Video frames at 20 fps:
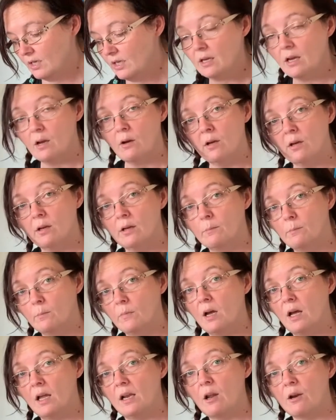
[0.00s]
a
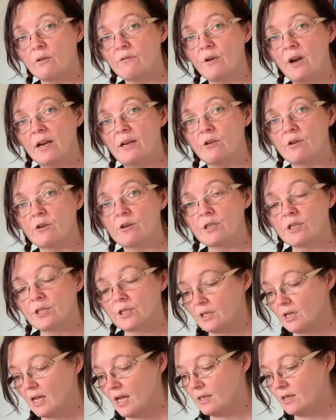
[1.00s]
lot of writers.
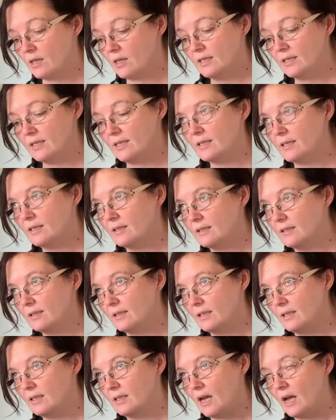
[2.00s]
And this isn't
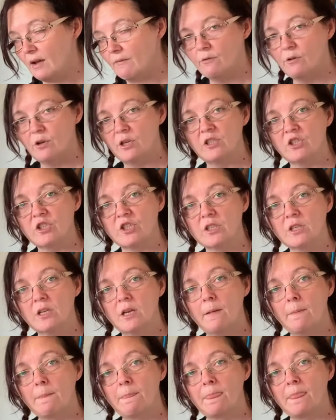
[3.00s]
the average
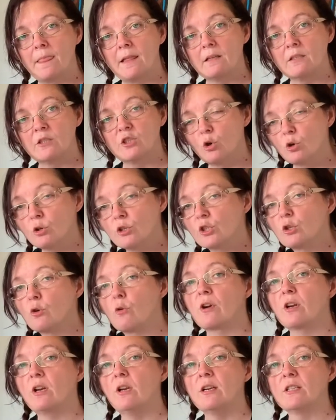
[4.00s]
short story
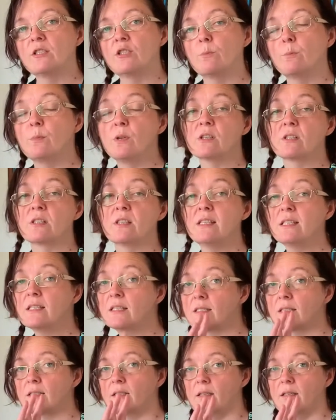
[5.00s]
collection, because this
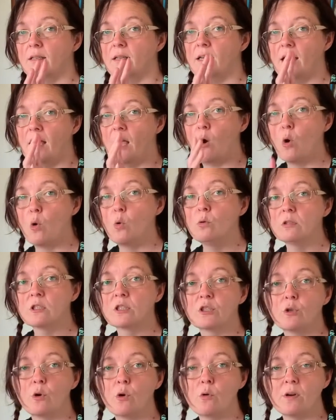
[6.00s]
is a whole
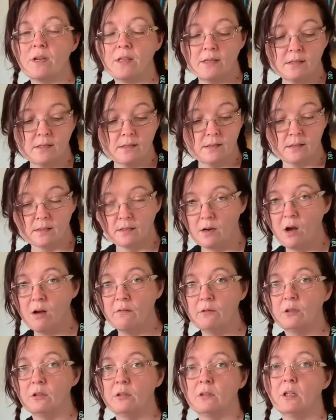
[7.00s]
story. This is a
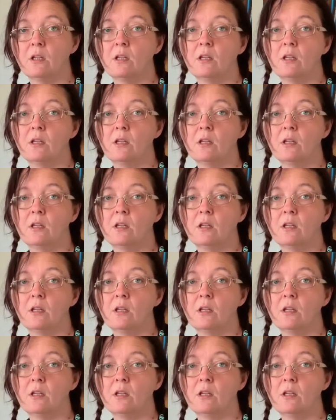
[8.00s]
novel.